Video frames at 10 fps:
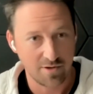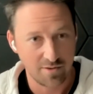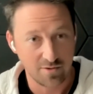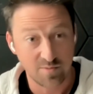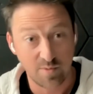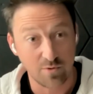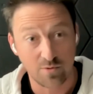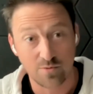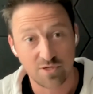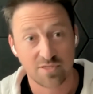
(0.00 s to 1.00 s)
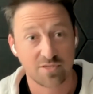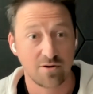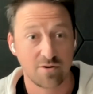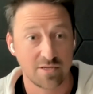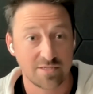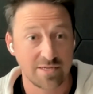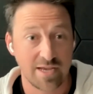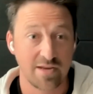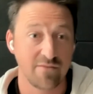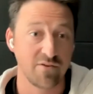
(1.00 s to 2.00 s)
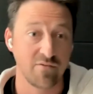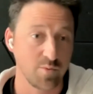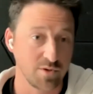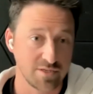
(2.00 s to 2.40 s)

And then there's people who just started today and have never built